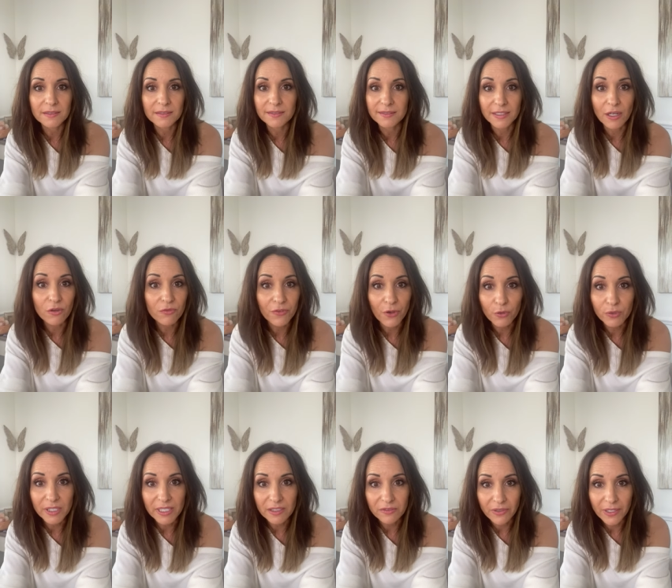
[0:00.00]
cell phone
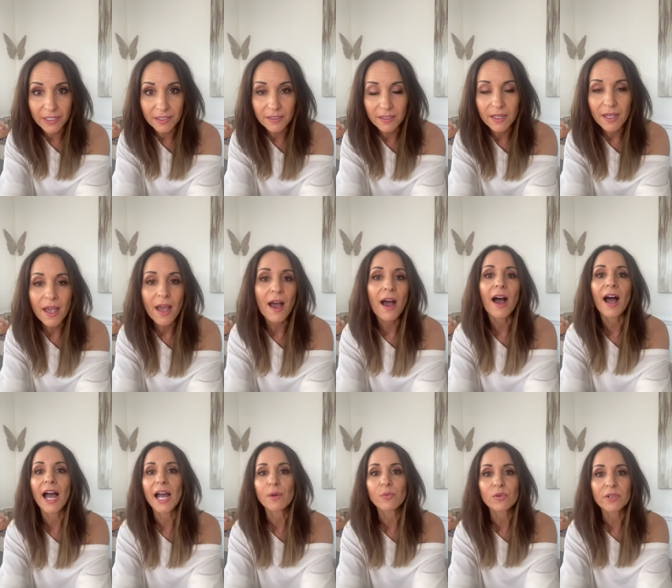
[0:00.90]
even,
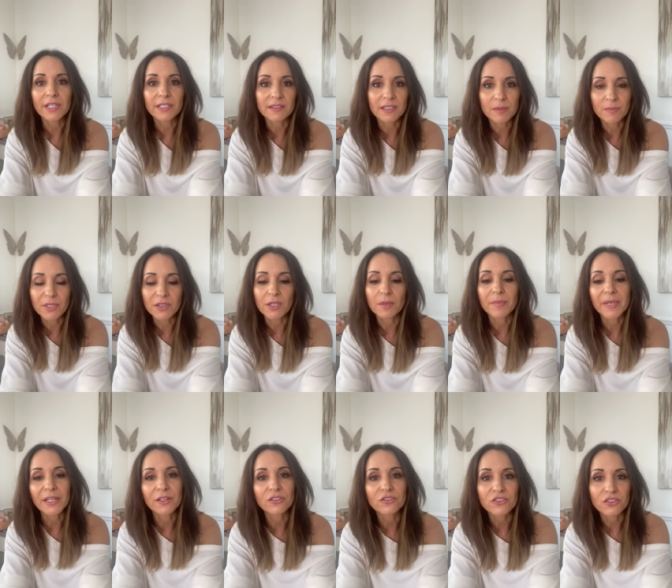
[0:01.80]
I will get them in the
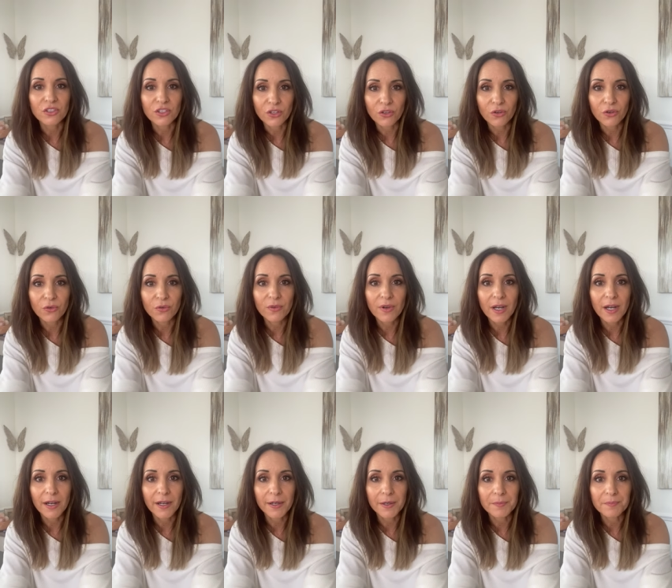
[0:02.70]
mail to you
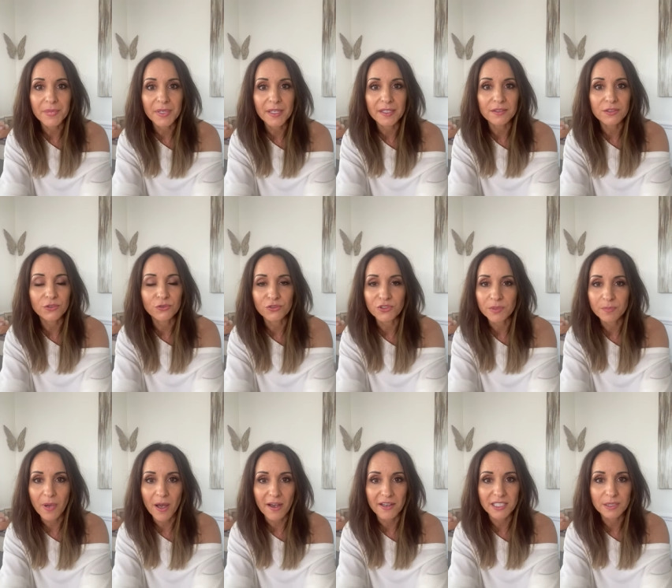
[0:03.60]
um, as soon as
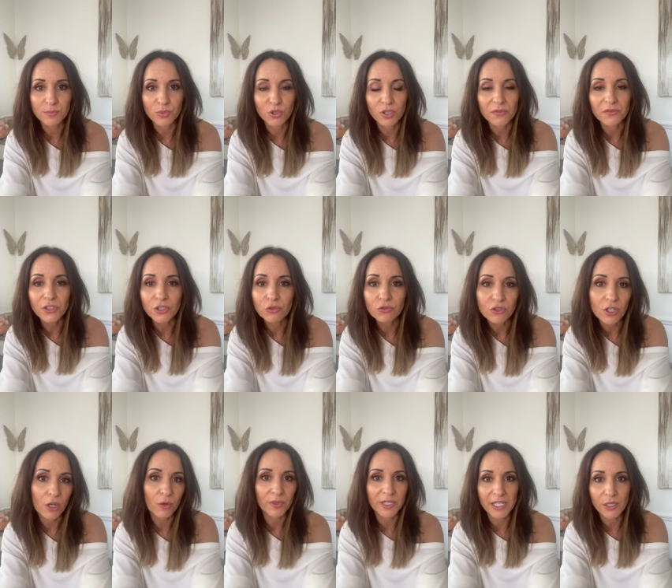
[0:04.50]
possible. If you
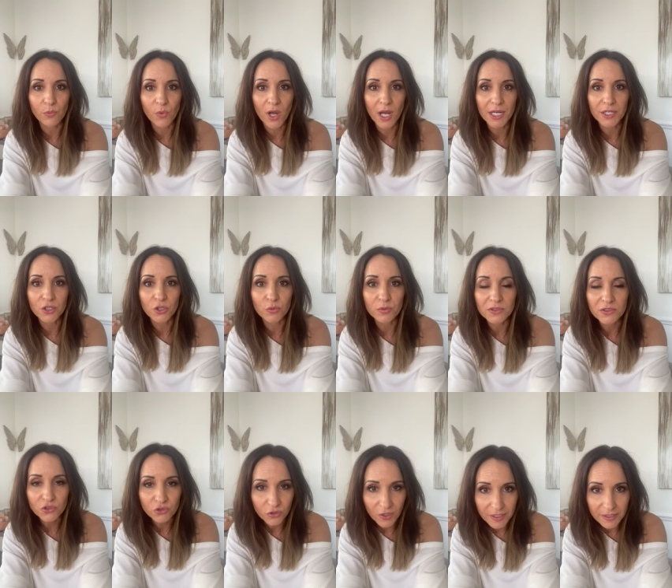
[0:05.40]
know anyone who is
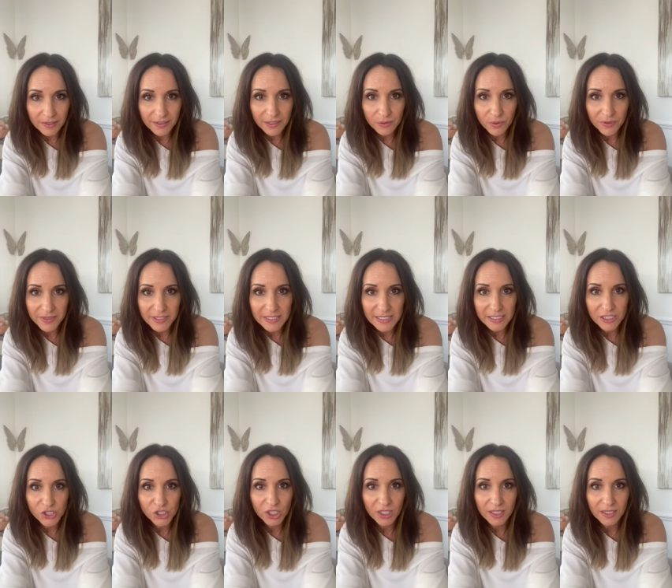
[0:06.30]
struggling with
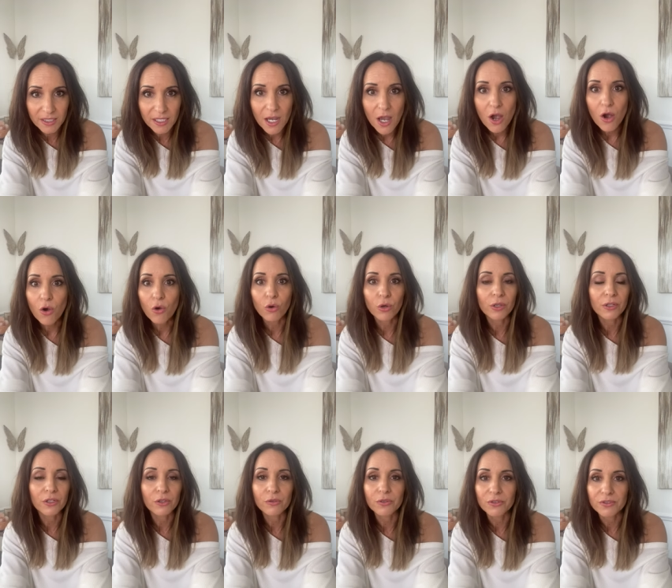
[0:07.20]
addiction or
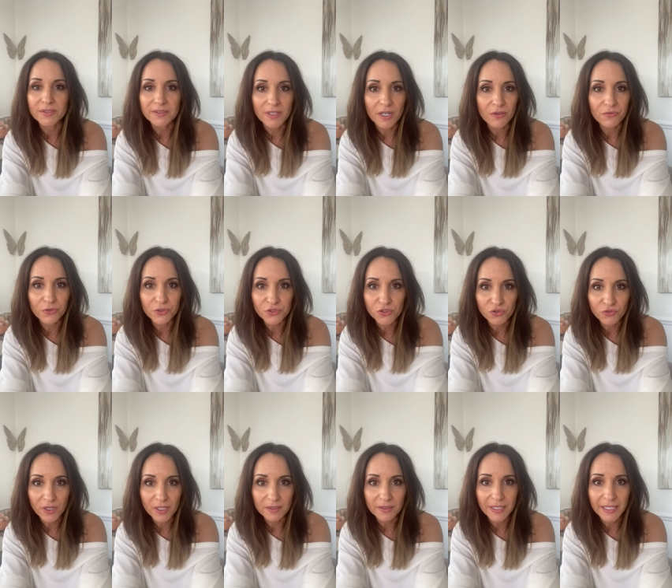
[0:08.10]
you yourself are
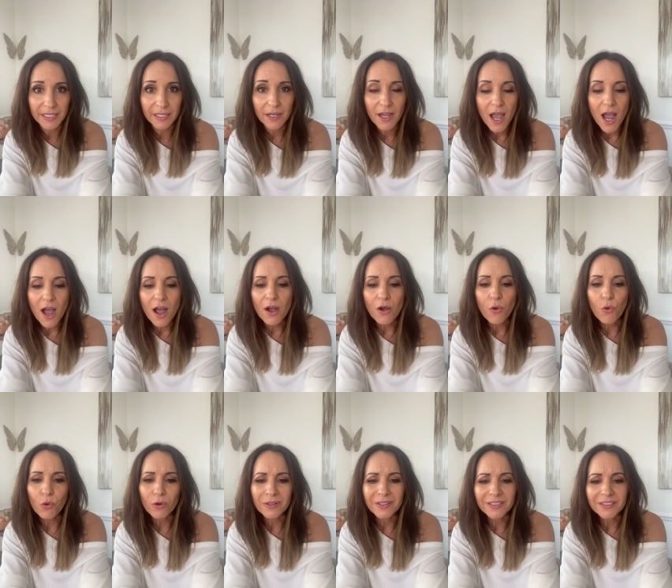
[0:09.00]
struggling,
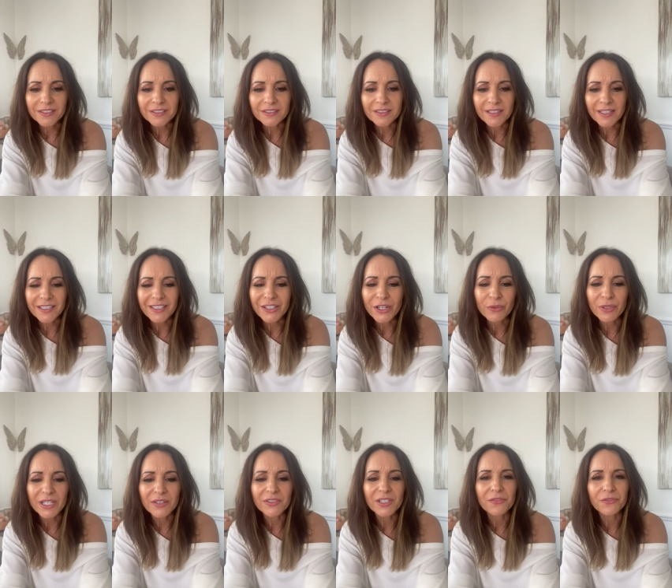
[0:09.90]
or, you, know,
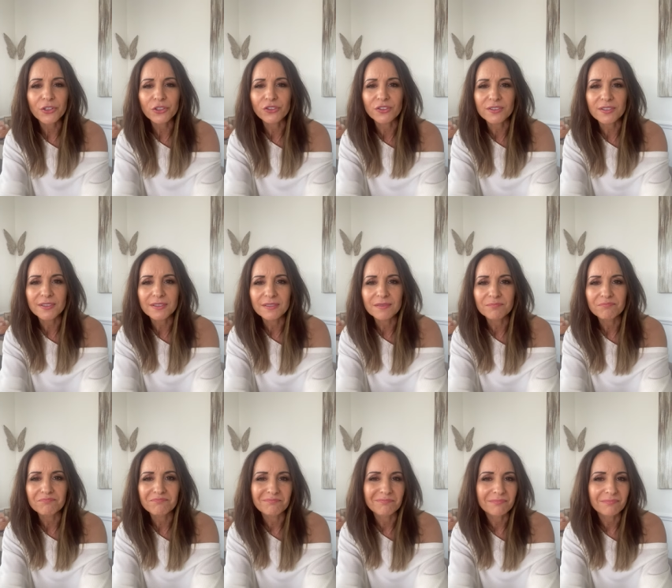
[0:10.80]
even if you're just,
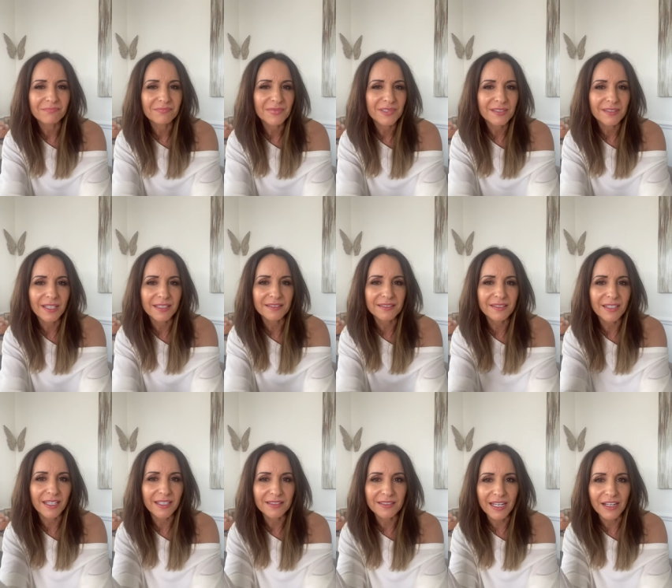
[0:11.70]
let's
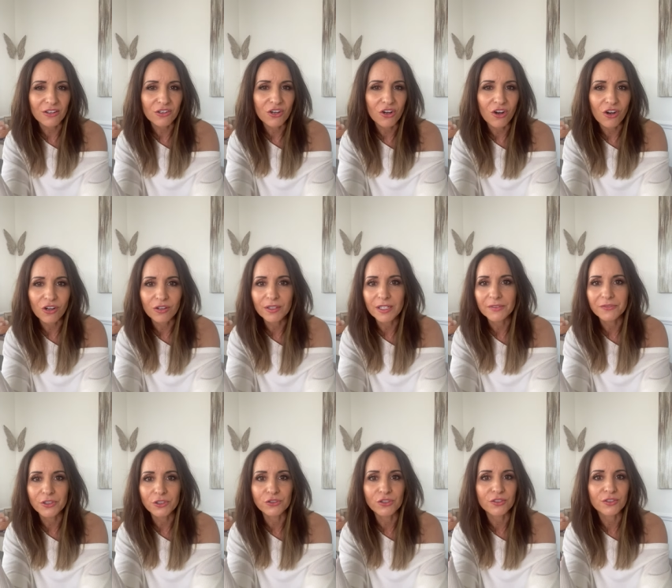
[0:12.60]
say it's alcohol, if
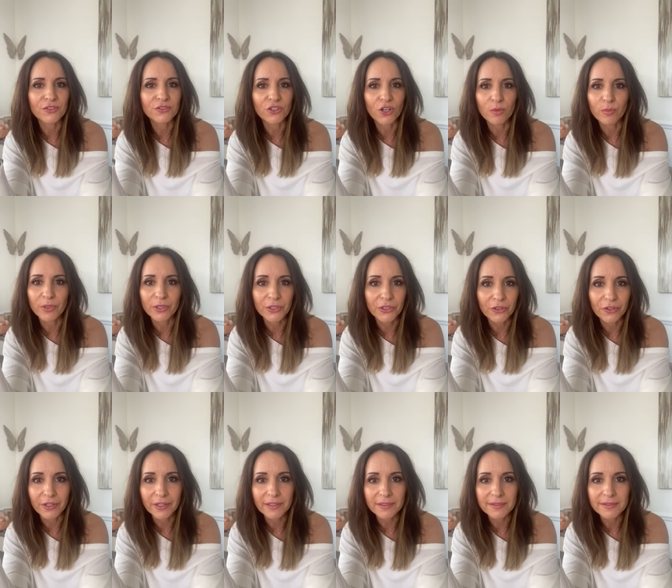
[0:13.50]
you're just sober
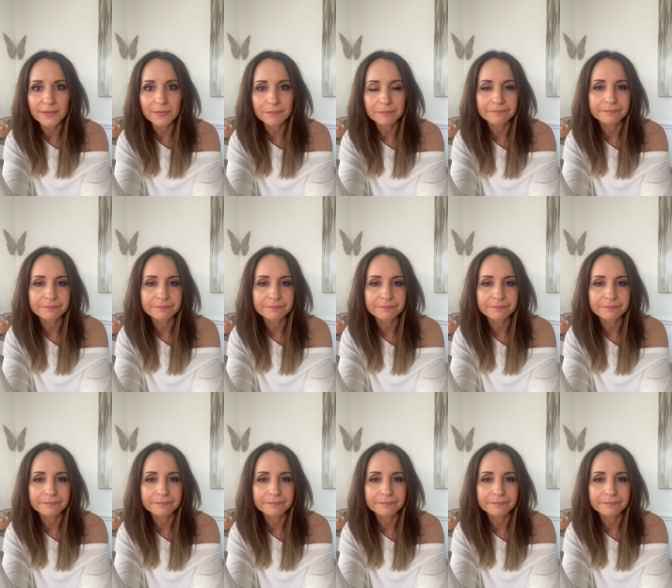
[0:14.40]
curious